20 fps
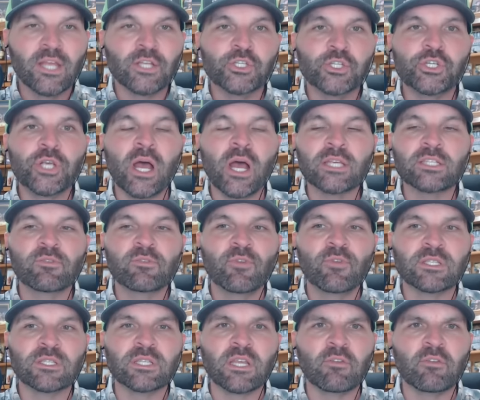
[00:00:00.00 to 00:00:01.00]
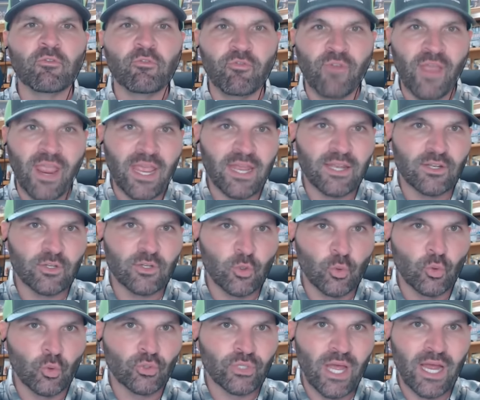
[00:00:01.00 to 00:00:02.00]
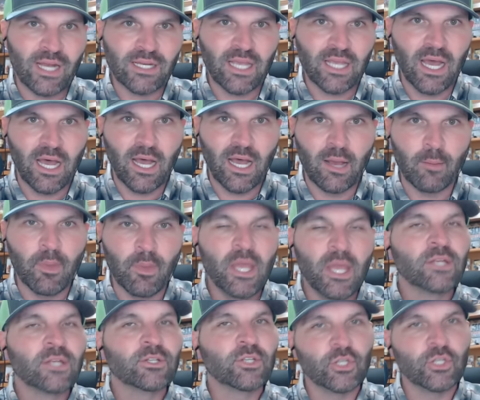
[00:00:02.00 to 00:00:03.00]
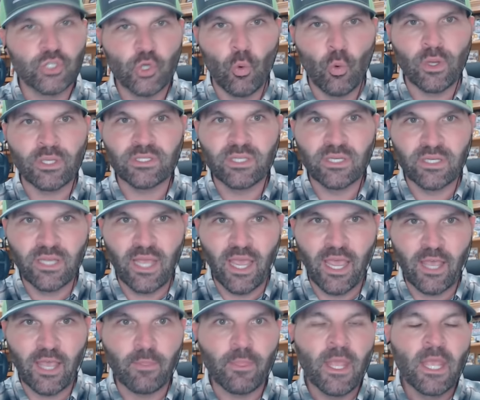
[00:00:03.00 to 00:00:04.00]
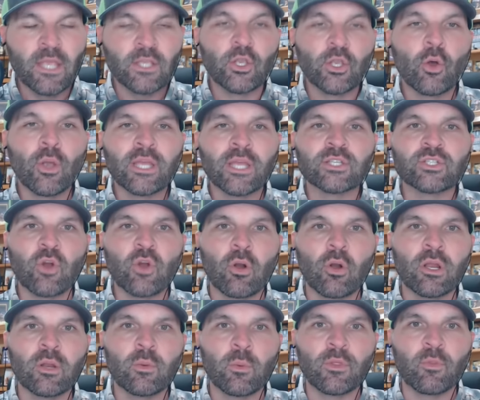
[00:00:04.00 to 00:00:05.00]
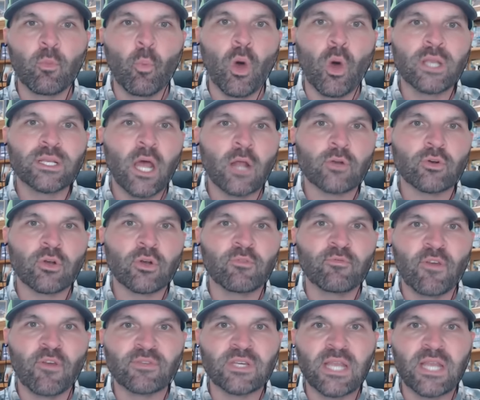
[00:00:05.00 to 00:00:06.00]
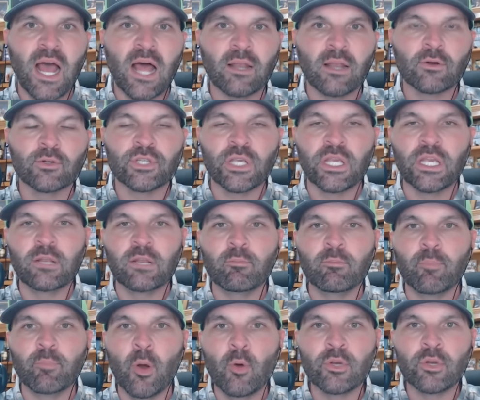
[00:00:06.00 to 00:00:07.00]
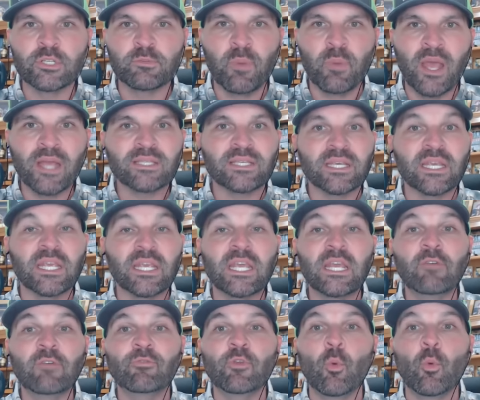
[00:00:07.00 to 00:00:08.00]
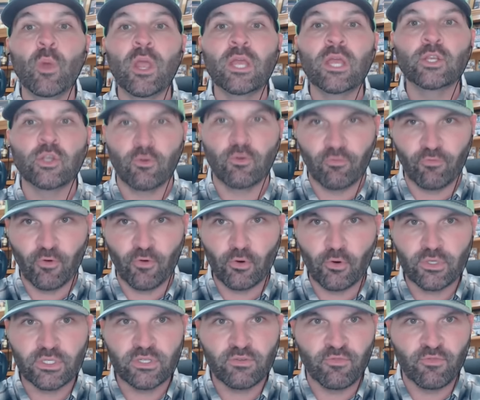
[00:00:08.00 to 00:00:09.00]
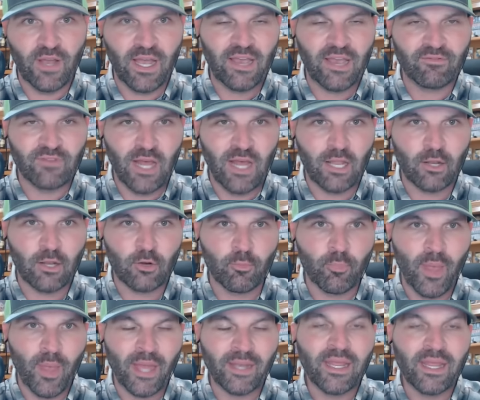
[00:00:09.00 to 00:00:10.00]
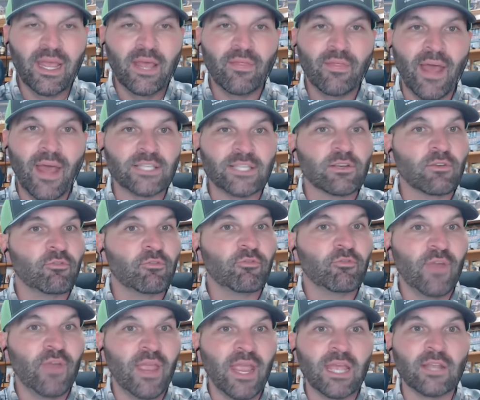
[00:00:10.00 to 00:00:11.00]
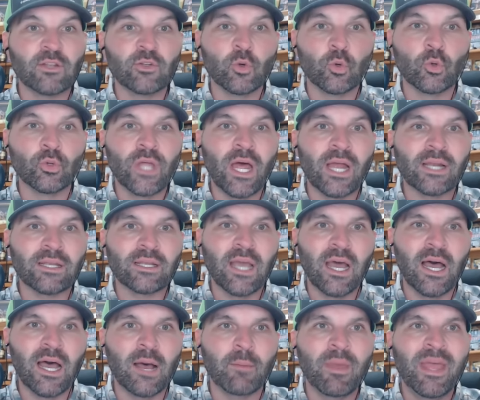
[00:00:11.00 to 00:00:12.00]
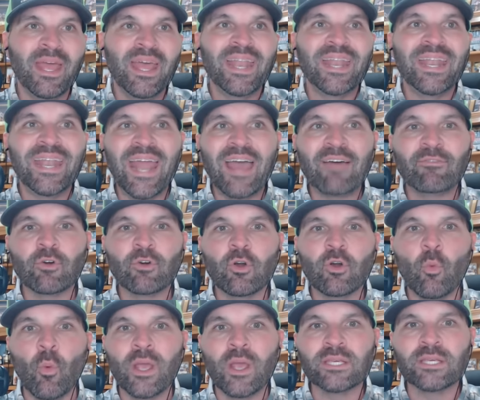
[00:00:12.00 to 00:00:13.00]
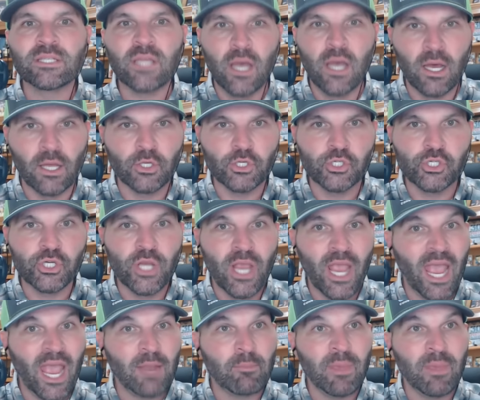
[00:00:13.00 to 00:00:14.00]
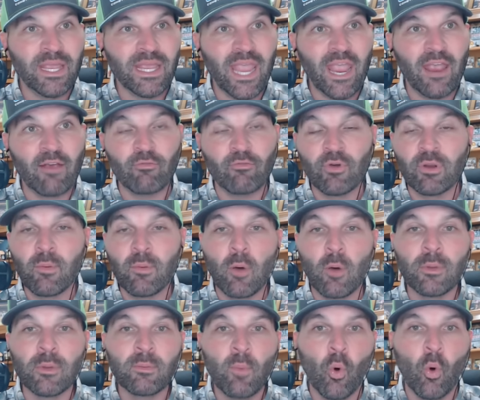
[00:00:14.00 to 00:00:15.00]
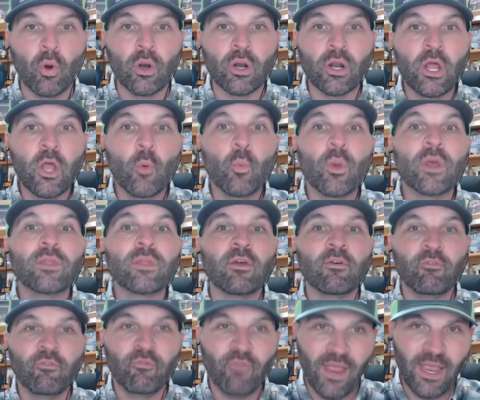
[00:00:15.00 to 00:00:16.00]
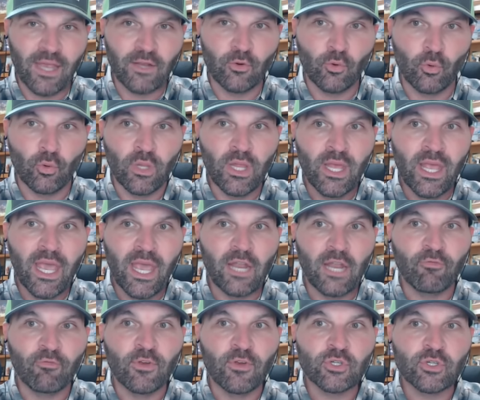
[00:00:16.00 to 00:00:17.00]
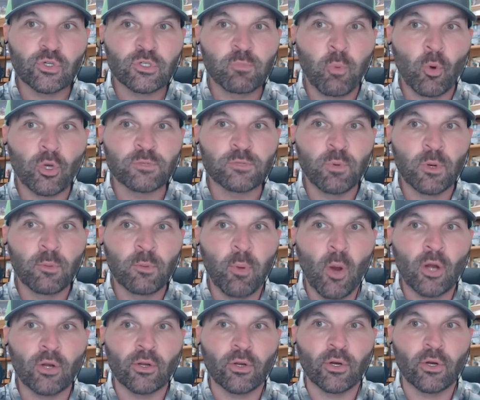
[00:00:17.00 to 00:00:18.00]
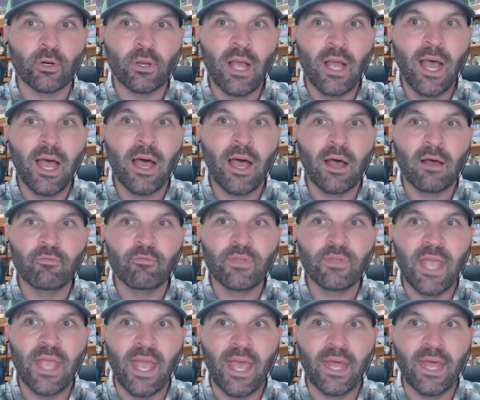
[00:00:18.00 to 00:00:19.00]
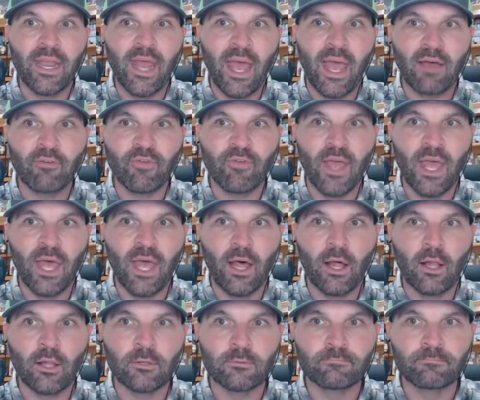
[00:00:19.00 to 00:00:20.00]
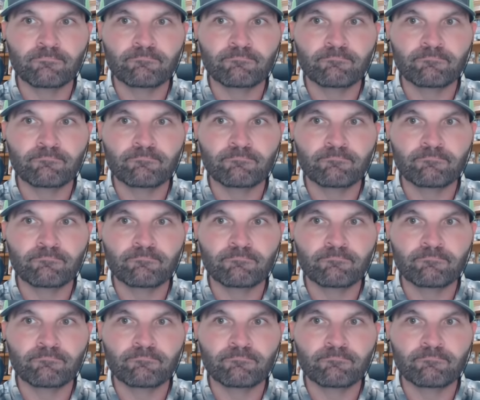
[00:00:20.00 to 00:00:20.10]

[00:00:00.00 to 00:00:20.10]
Just visit FanDuel.com to join today. You'll get started with $150 in bonus bets if you win your first $5 bet. That's FanDuel.com. Never waste a hunch and make every moment more with FanDuel, an official sportsbook partner of the NFL.